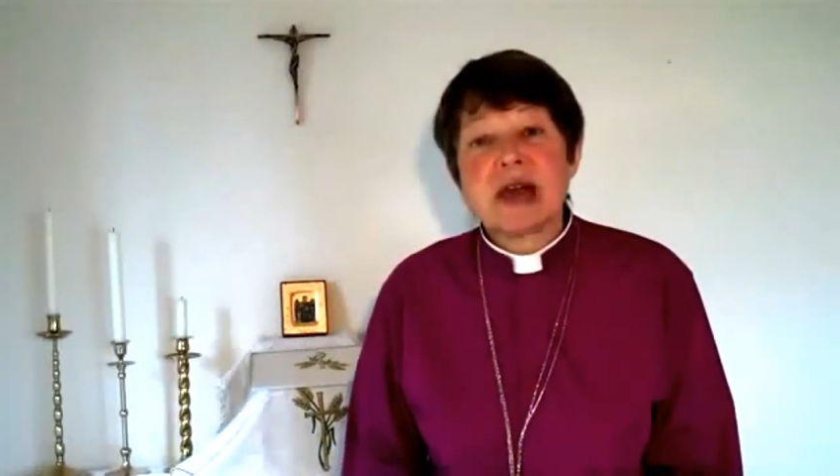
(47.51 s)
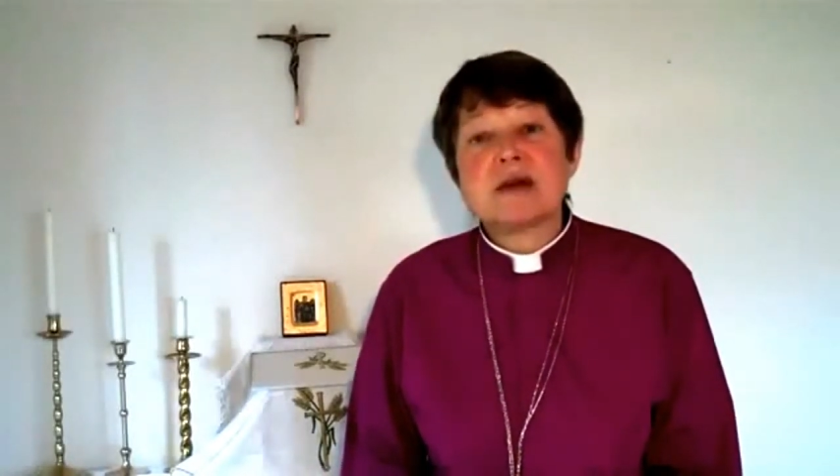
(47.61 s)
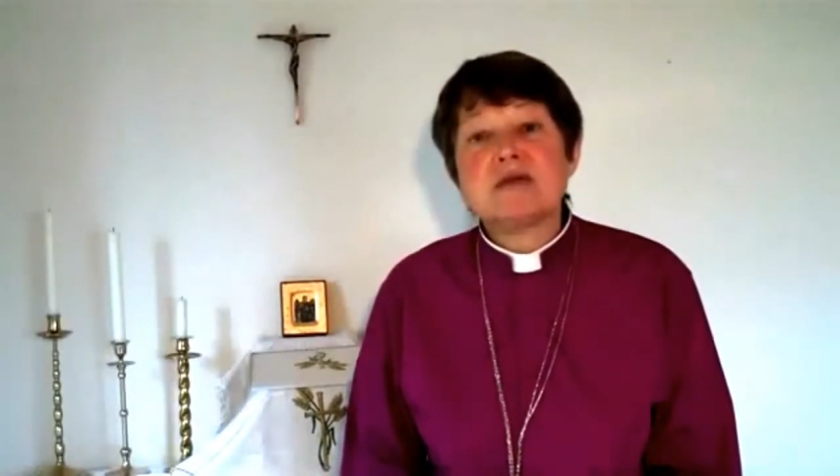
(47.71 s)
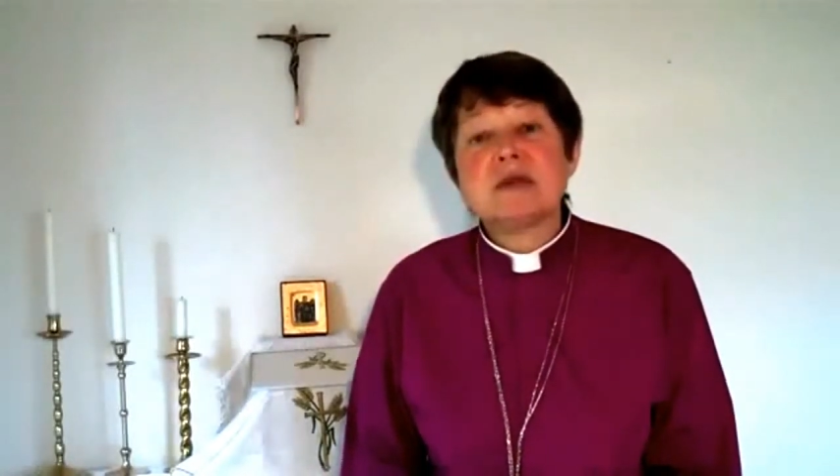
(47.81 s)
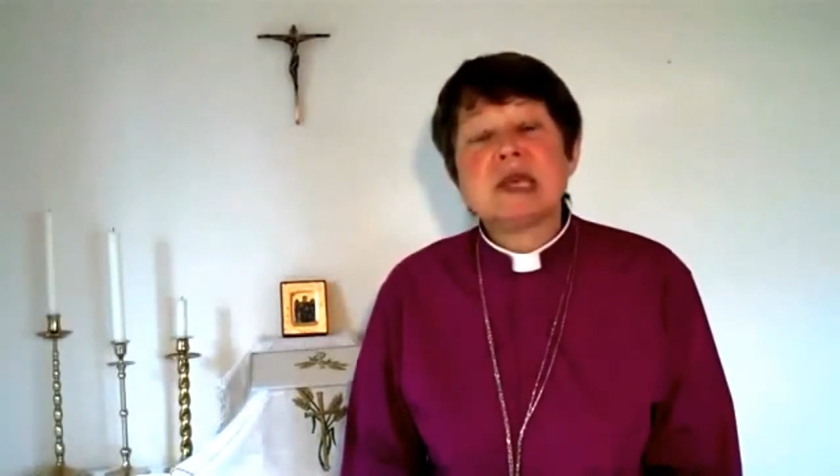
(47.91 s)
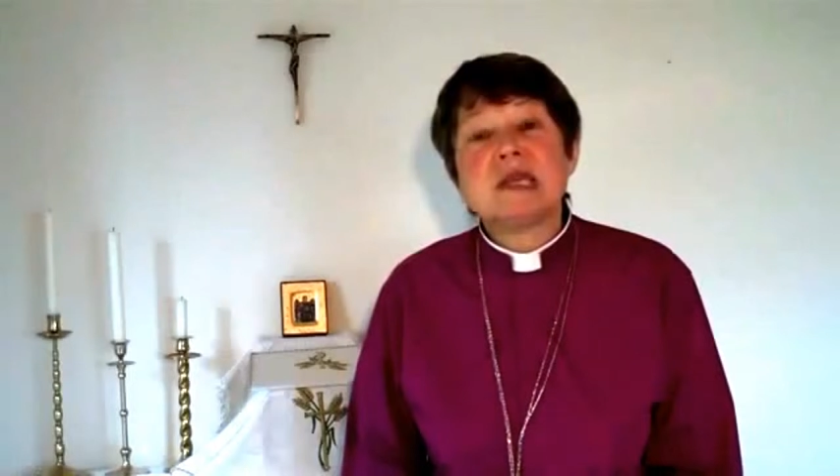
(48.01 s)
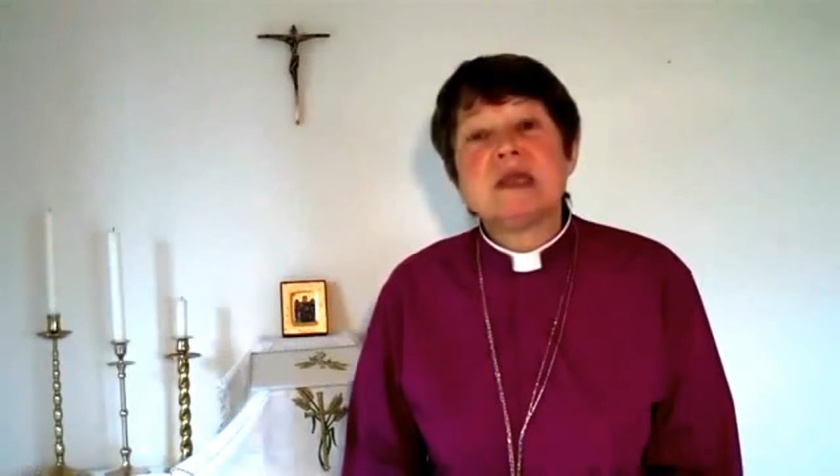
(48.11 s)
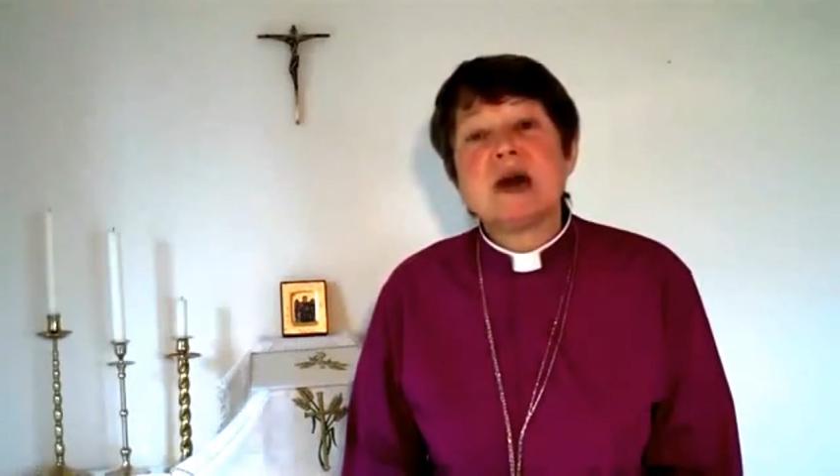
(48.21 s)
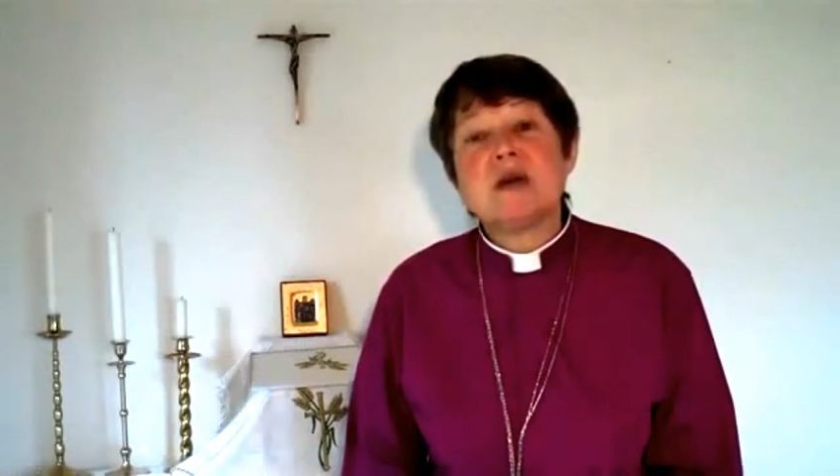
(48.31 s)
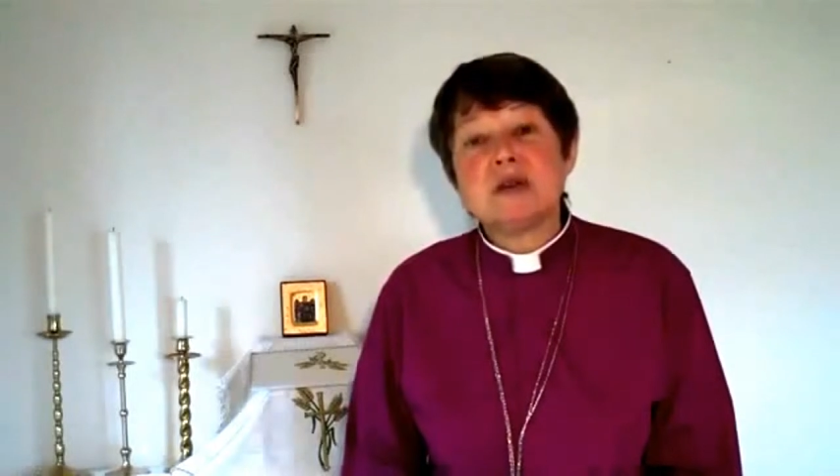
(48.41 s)
found
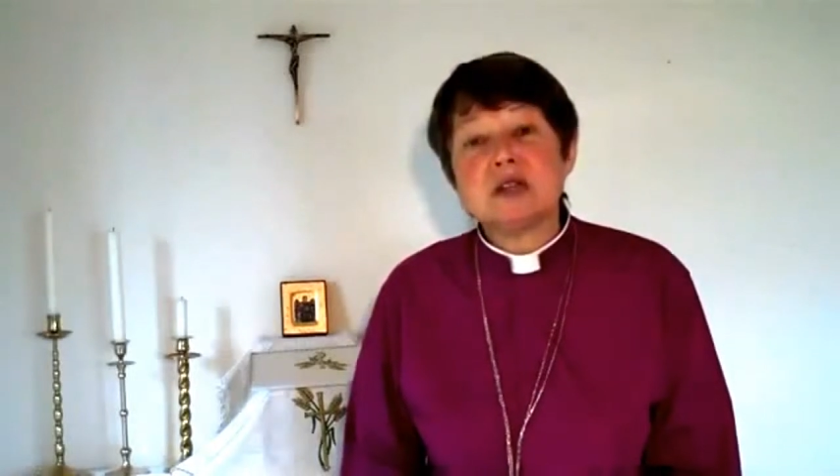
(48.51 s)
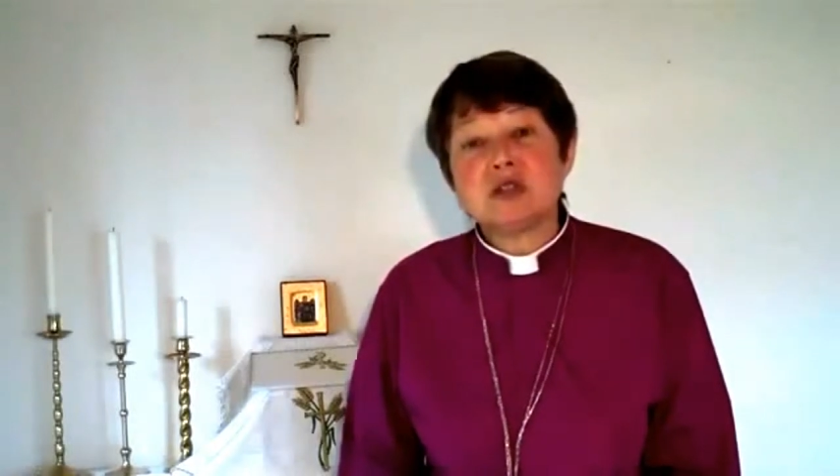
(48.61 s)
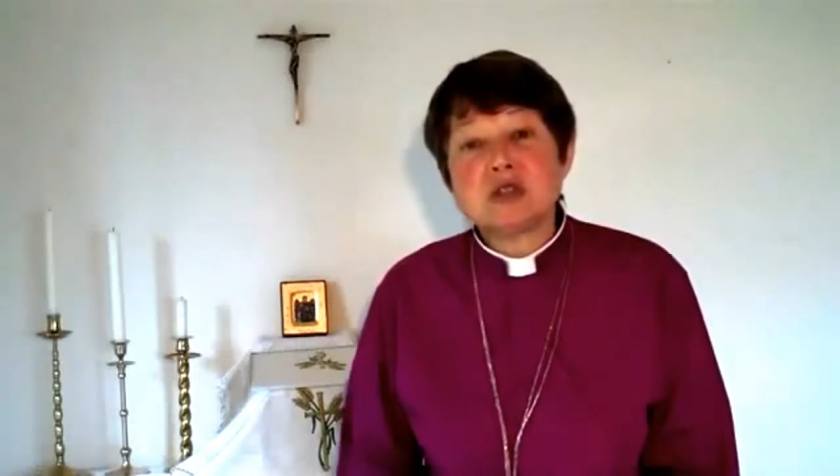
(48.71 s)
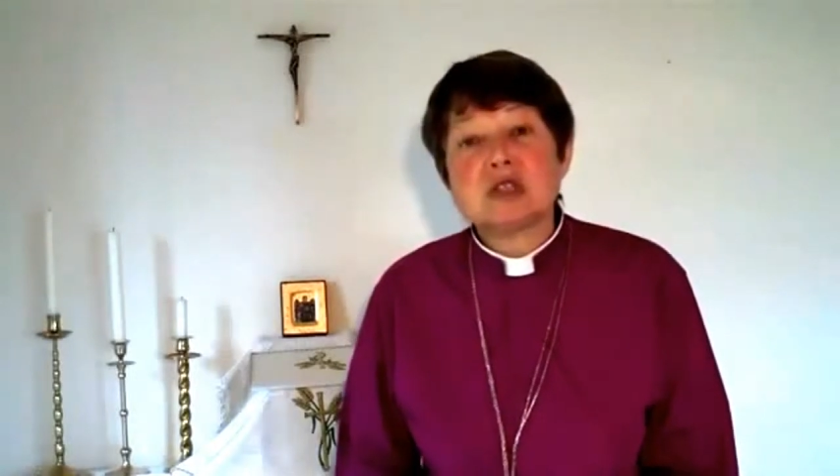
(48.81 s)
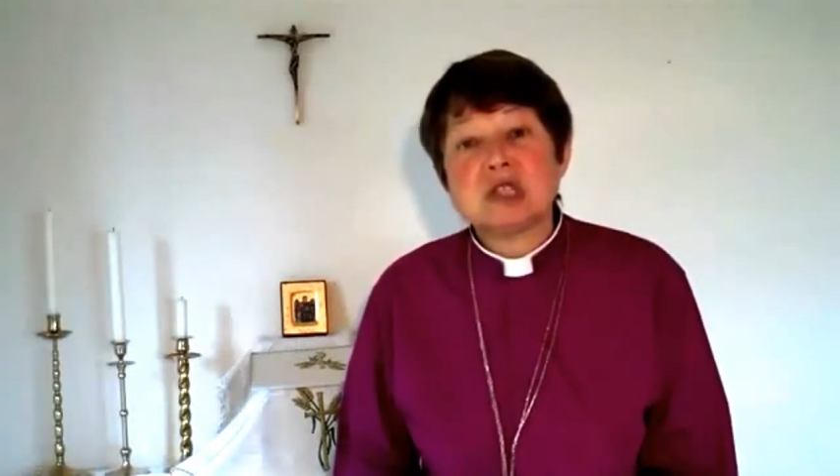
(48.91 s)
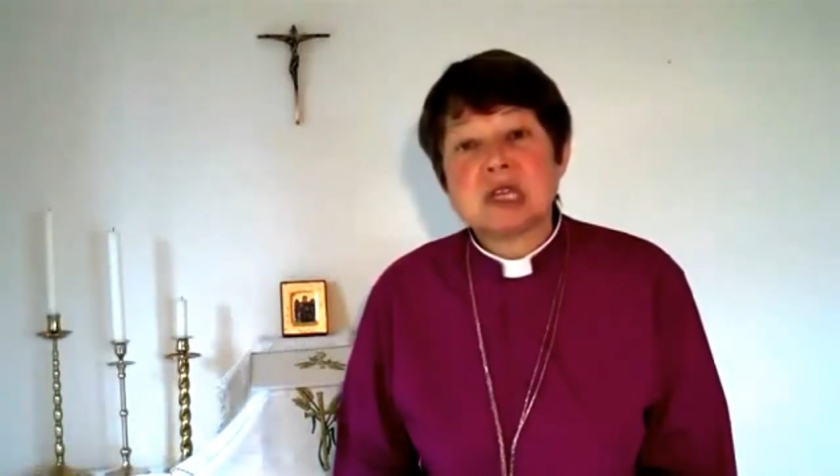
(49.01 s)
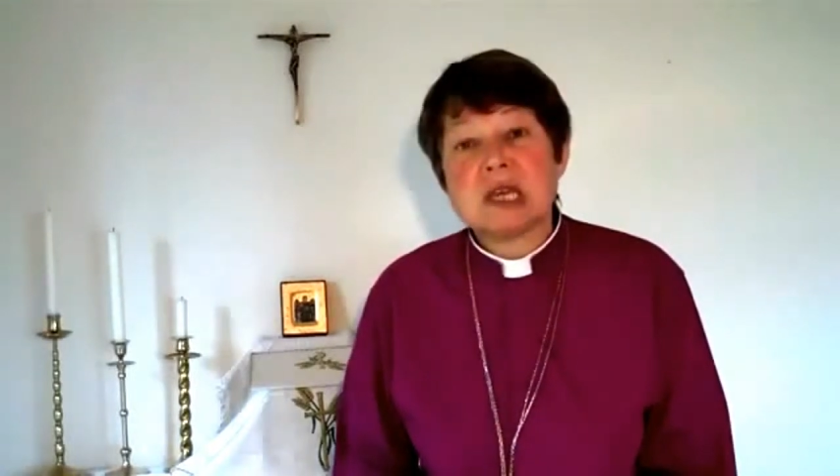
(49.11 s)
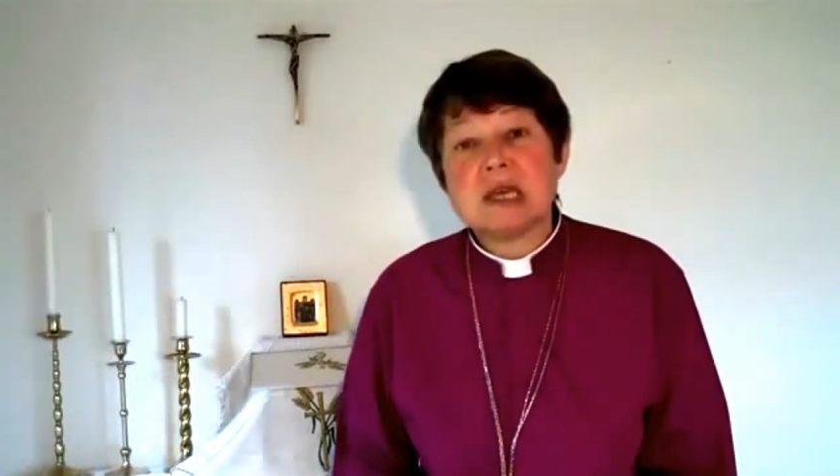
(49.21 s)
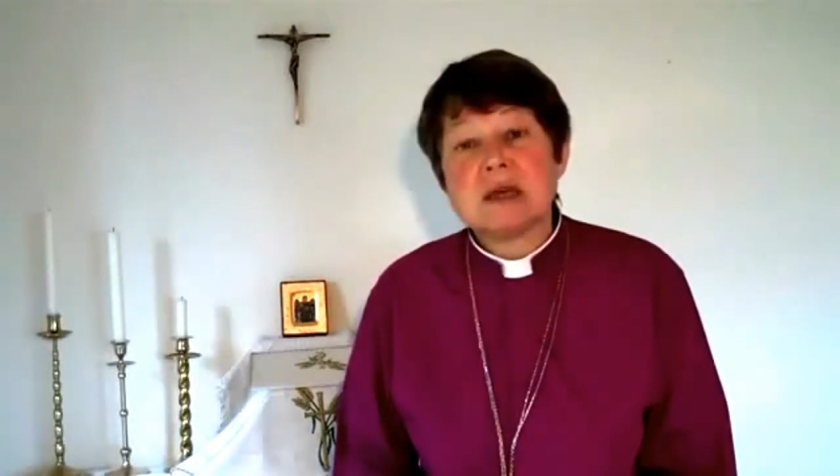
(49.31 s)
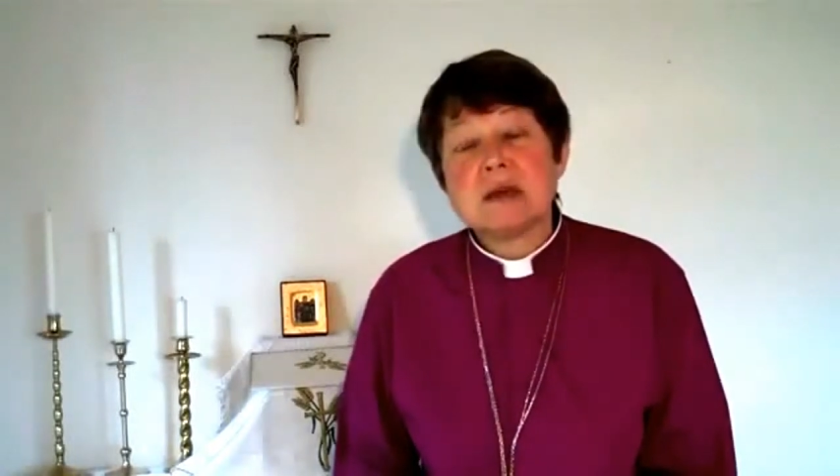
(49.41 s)
within the Holy
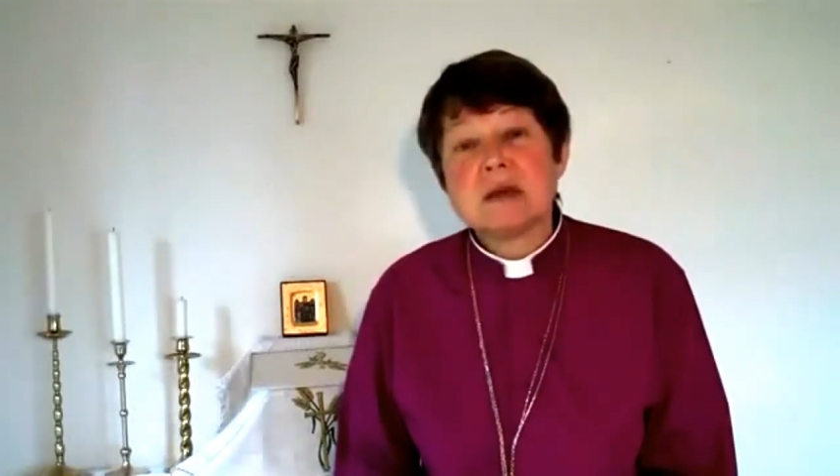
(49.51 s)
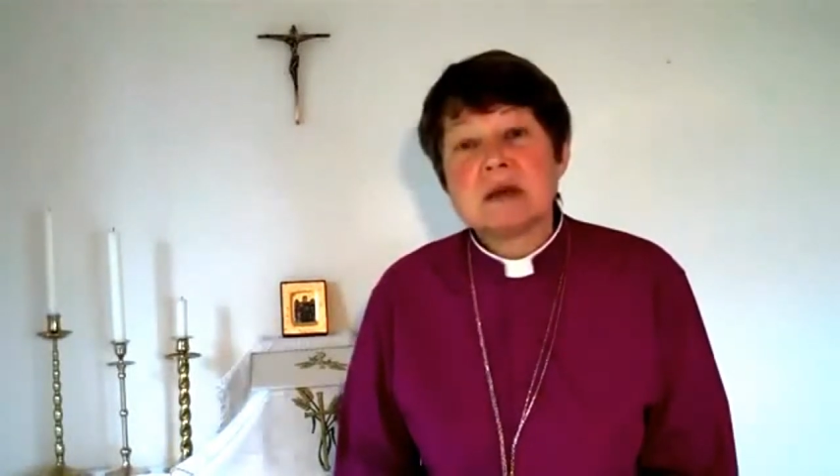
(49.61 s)
Trinity.